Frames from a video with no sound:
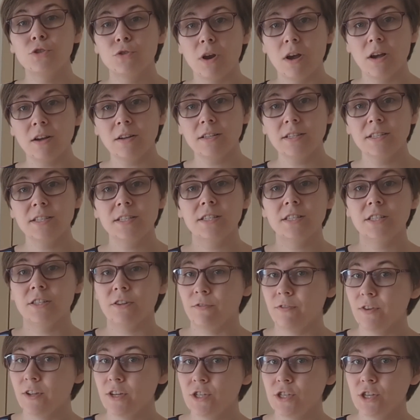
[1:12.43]
trunks,
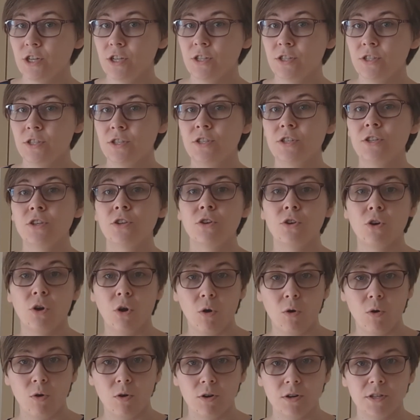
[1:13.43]
divisions,
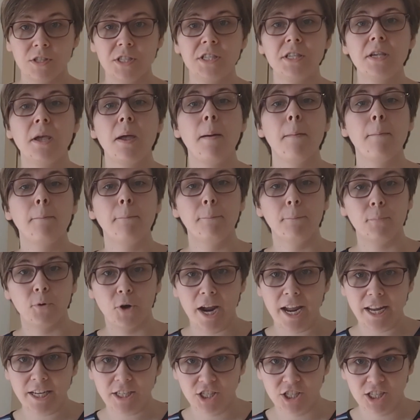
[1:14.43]
cords,
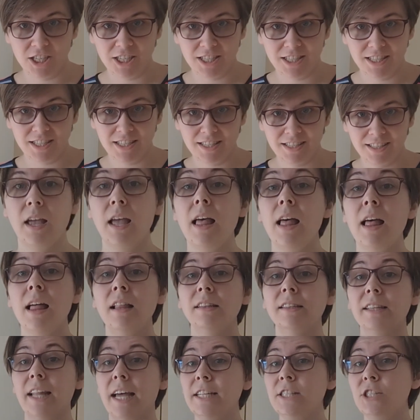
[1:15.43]
branches.
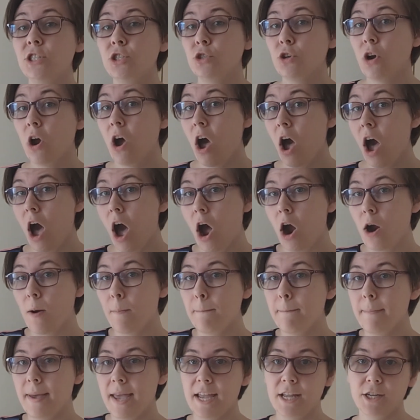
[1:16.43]
Let's draw our
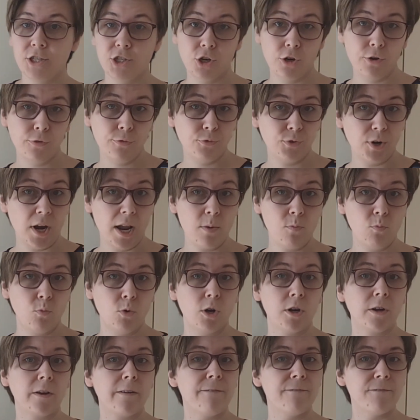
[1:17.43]
major
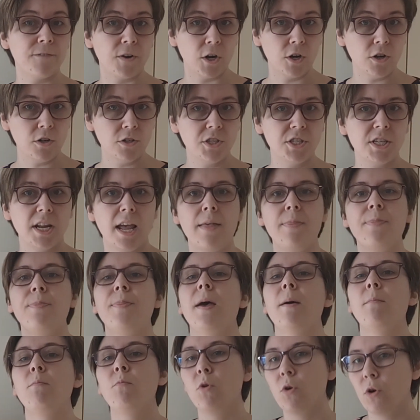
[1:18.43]
framework first, and
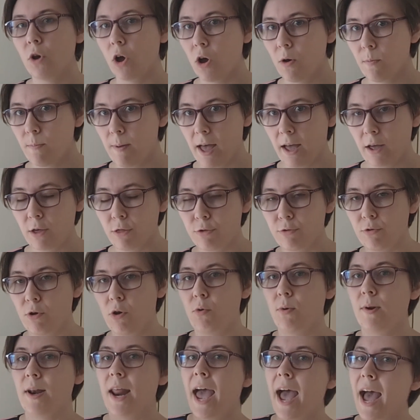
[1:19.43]
then we'll go back
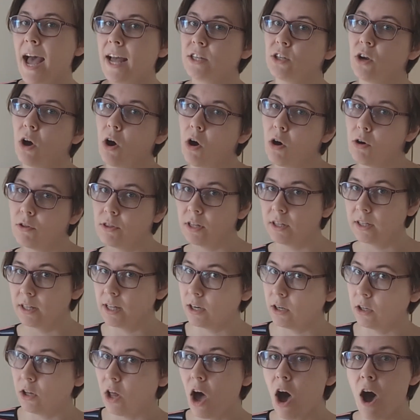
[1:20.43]
through and add all the
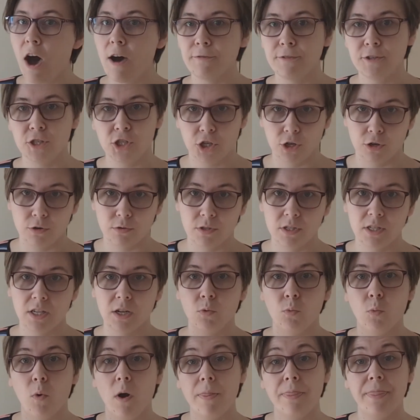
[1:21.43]
little offshoots
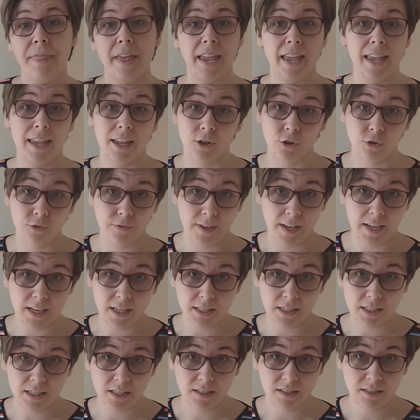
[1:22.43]
and what they innervate.